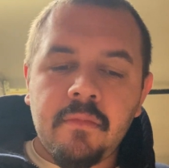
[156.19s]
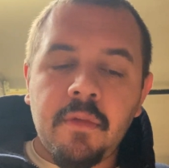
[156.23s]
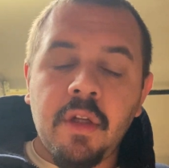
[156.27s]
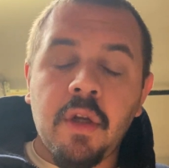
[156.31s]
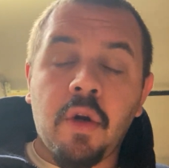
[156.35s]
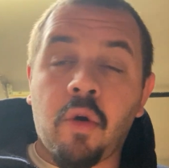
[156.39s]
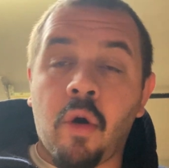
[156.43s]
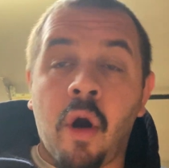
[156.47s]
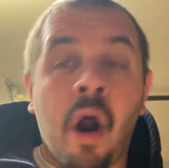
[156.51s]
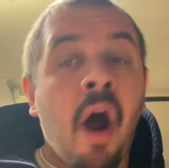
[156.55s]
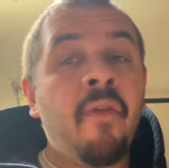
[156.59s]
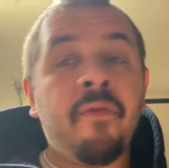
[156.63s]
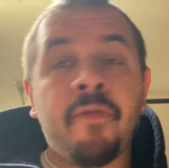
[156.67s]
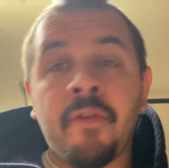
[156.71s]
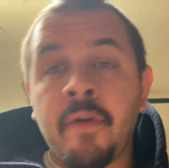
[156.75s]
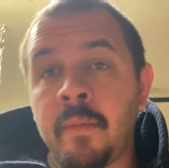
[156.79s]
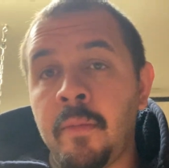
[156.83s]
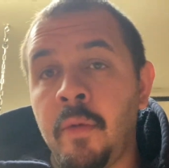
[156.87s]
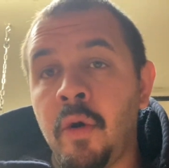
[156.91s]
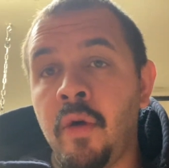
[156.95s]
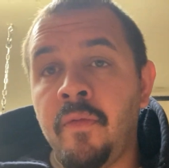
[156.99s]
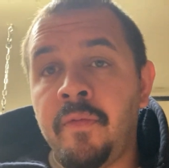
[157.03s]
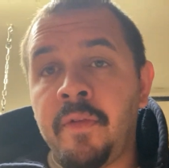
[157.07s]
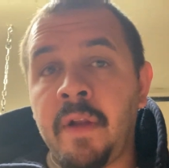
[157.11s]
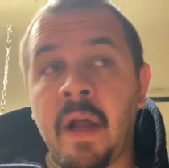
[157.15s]
Crawford
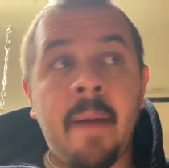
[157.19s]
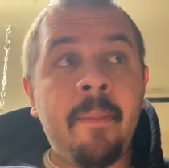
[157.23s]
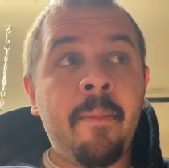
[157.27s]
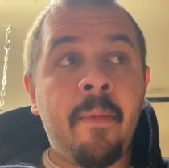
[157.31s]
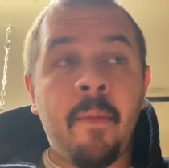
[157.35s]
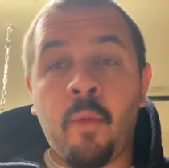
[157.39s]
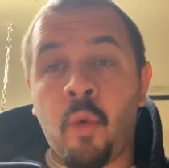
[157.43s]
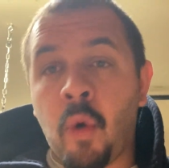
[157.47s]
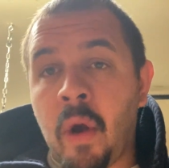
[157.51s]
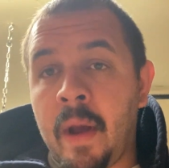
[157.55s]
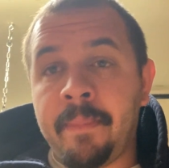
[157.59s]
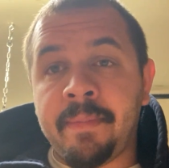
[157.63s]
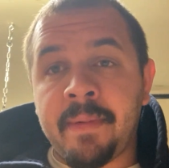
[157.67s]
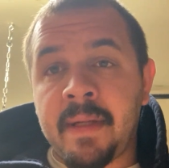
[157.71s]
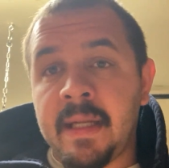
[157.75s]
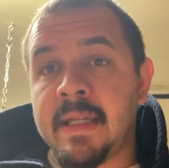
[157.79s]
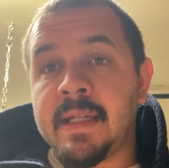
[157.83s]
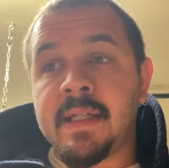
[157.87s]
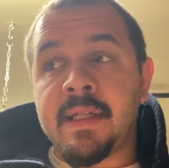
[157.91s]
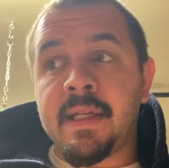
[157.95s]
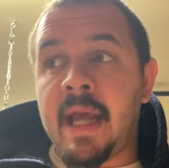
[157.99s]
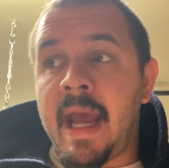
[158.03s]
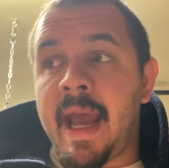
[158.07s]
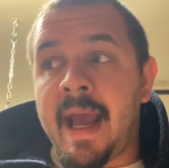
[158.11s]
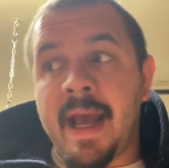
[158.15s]
moved up, whipped
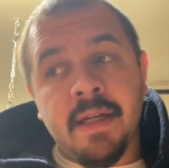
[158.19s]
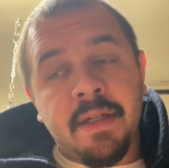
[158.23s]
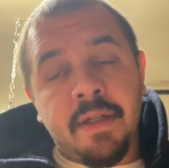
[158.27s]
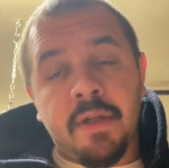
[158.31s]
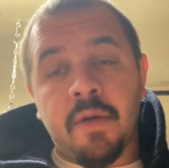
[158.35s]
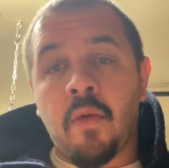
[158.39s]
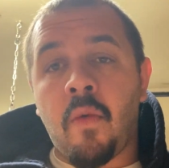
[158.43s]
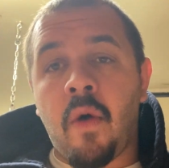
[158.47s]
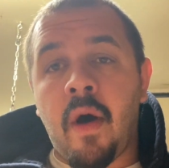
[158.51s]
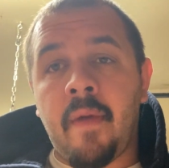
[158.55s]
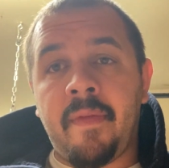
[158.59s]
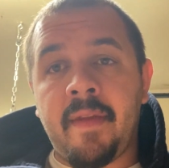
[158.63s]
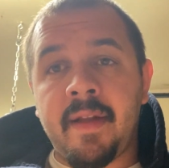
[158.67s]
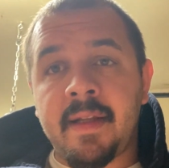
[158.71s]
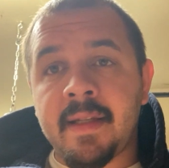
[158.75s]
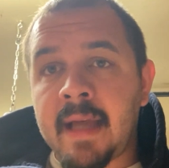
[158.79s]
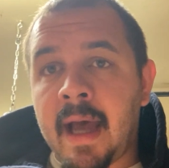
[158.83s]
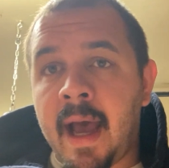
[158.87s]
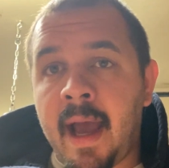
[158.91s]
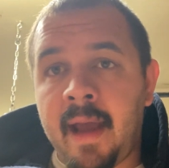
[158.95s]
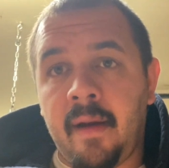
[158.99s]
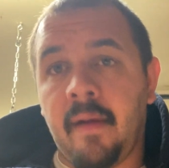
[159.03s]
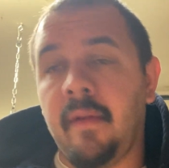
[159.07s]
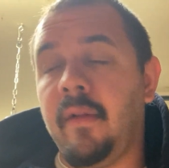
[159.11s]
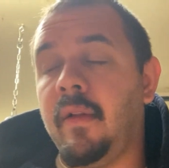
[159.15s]
his ass, and won the
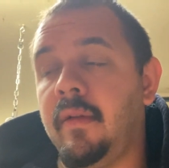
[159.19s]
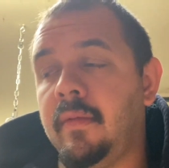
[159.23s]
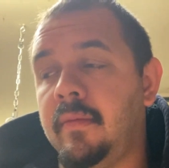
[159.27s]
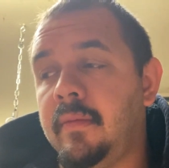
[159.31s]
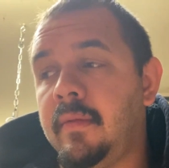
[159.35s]
title.